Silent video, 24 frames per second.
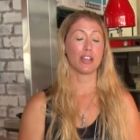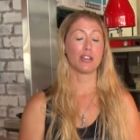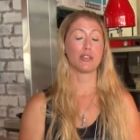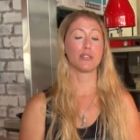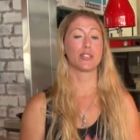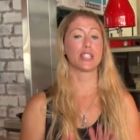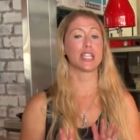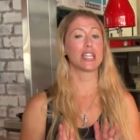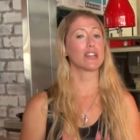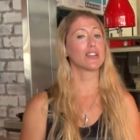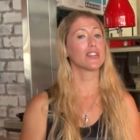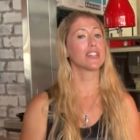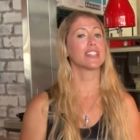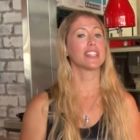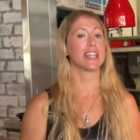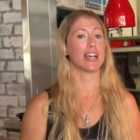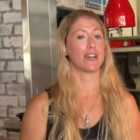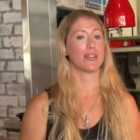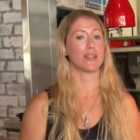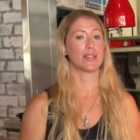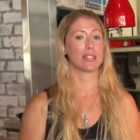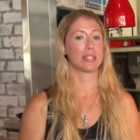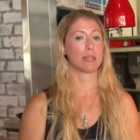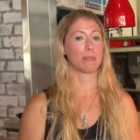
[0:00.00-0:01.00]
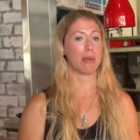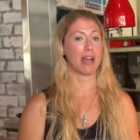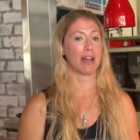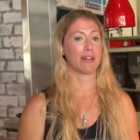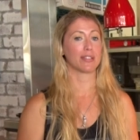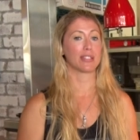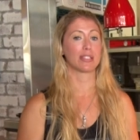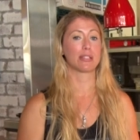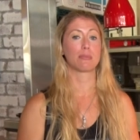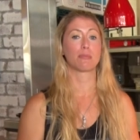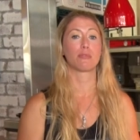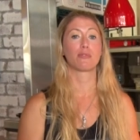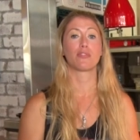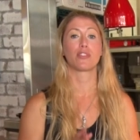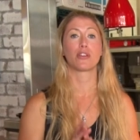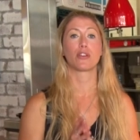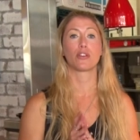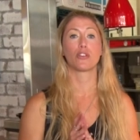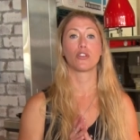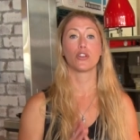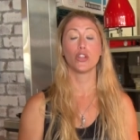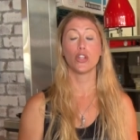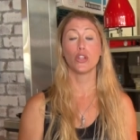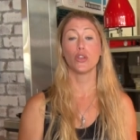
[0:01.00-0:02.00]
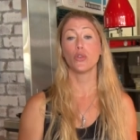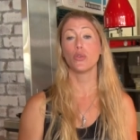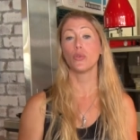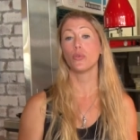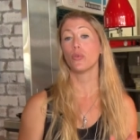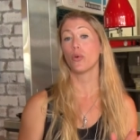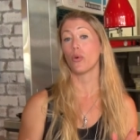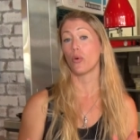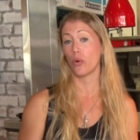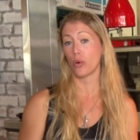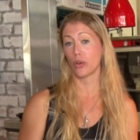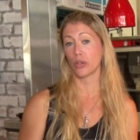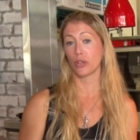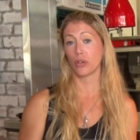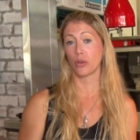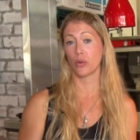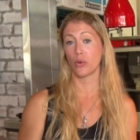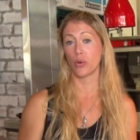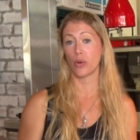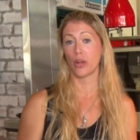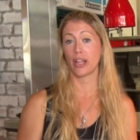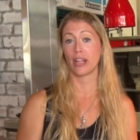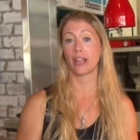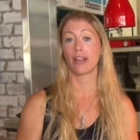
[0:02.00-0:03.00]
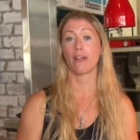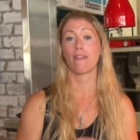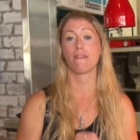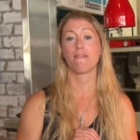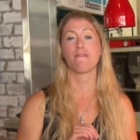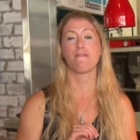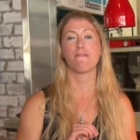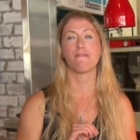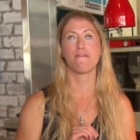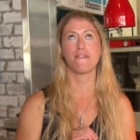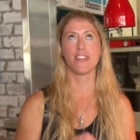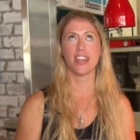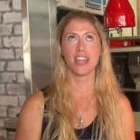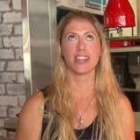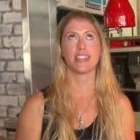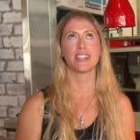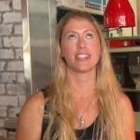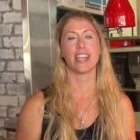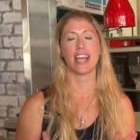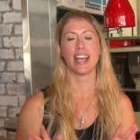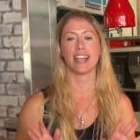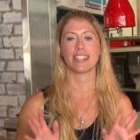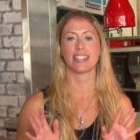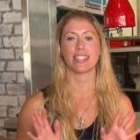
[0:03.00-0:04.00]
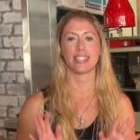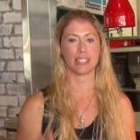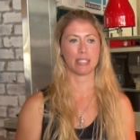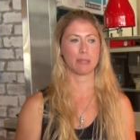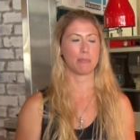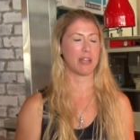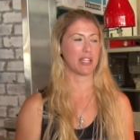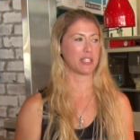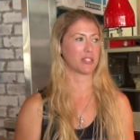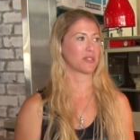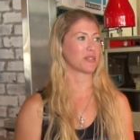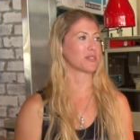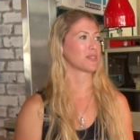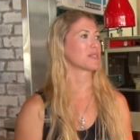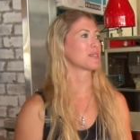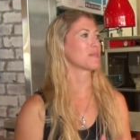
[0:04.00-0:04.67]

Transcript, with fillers: who's here to tell us about some of their new ongoing fantastic specials.